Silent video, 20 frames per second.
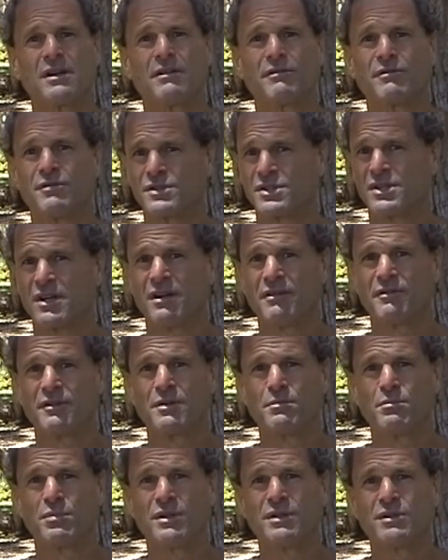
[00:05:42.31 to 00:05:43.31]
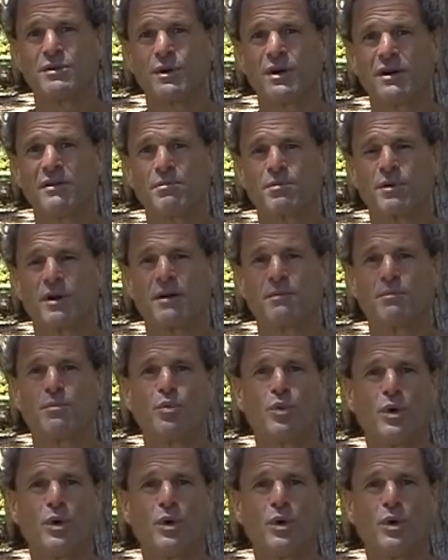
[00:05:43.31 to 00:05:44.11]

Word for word: for solving a B12 problem.